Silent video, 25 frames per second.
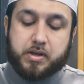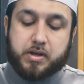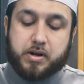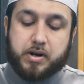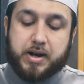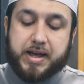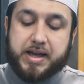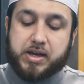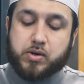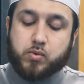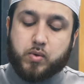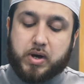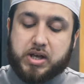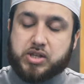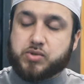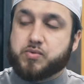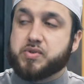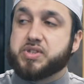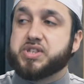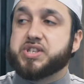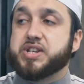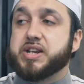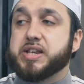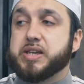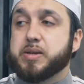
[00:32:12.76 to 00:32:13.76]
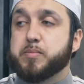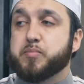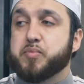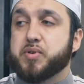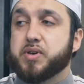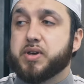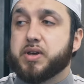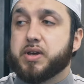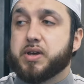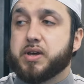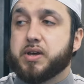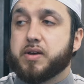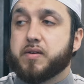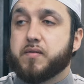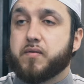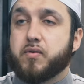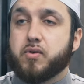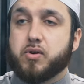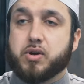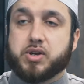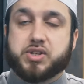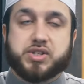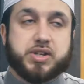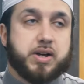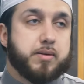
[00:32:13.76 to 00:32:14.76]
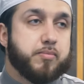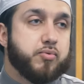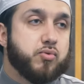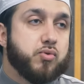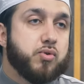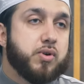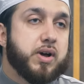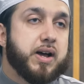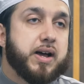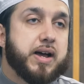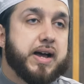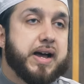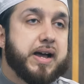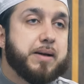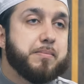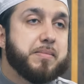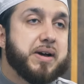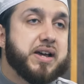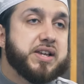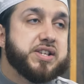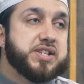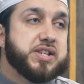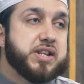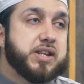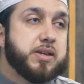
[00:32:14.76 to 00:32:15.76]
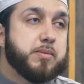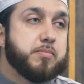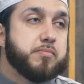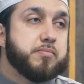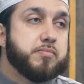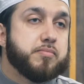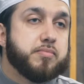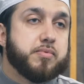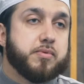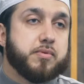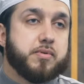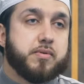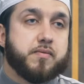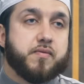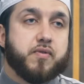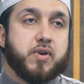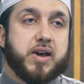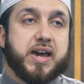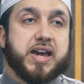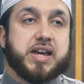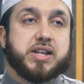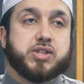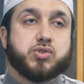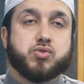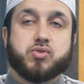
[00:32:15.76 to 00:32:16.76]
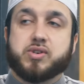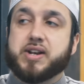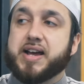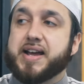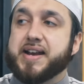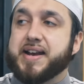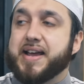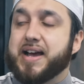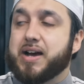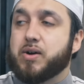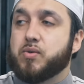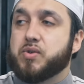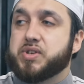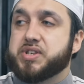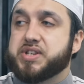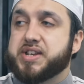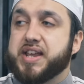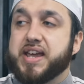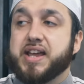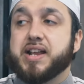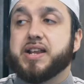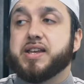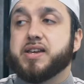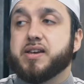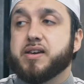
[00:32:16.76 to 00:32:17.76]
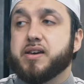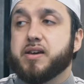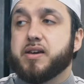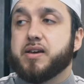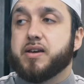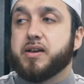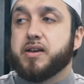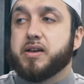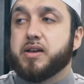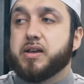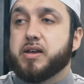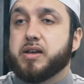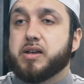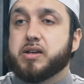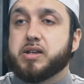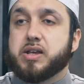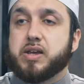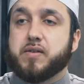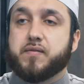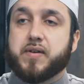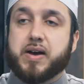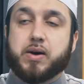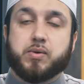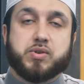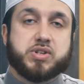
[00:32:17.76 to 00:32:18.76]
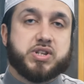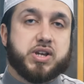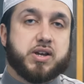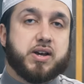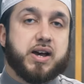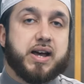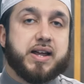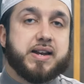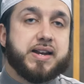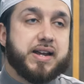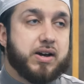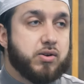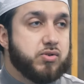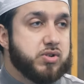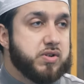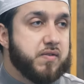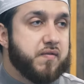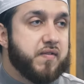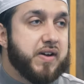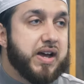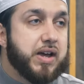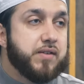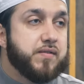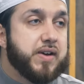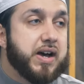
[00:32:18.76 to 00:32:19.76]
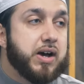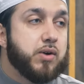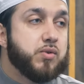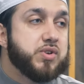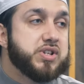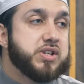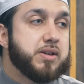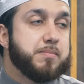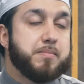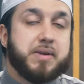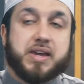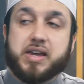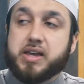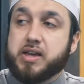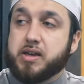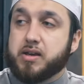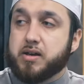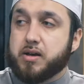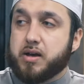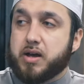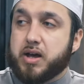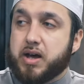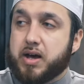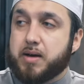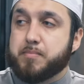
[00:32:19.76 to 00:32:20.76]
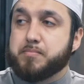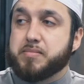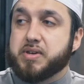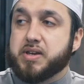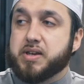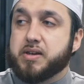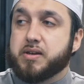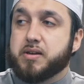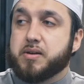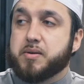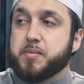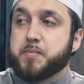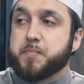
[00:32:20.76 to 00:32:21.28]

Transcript: Likewise with sleep. For example, I might sleep for 8 or 9 hours daily. If I were to cut down to 5 hours, it may harm me.